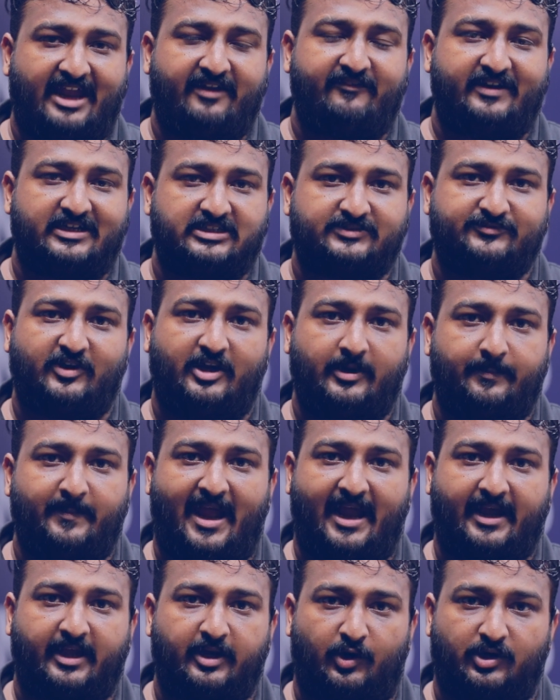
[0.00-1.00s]
diversified
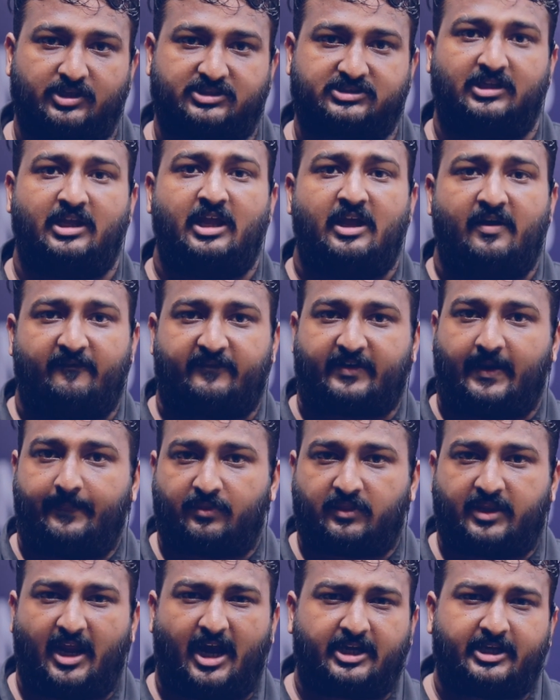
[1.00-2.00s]
backgrounds, from
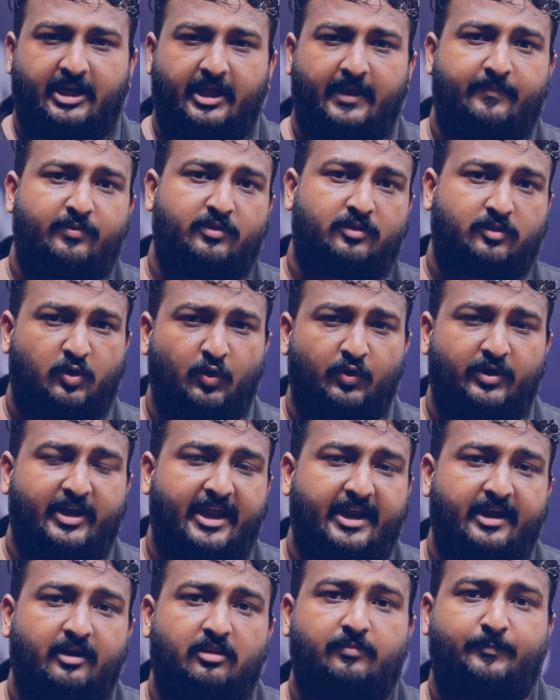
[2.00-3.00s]
startups,
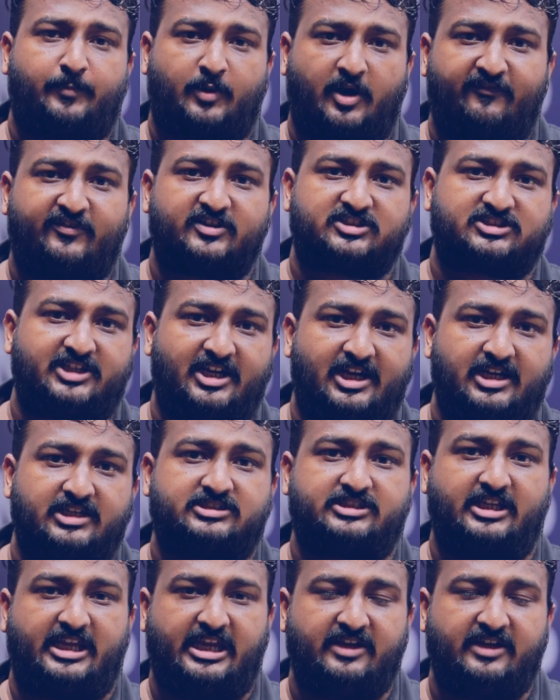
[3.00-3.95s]
students, professionals,